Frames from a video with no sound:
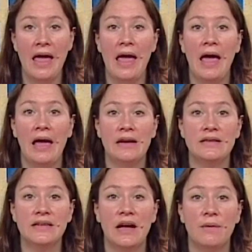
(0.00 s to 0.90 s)
And
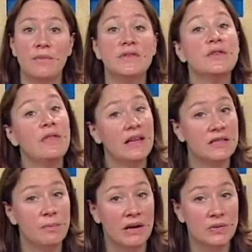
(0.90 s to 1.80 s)
so that's
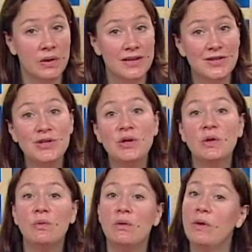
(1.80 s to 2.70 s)
the best we can do
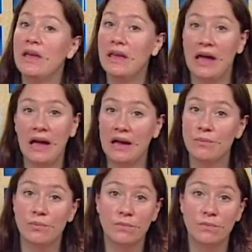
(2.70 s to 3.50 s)
when we can't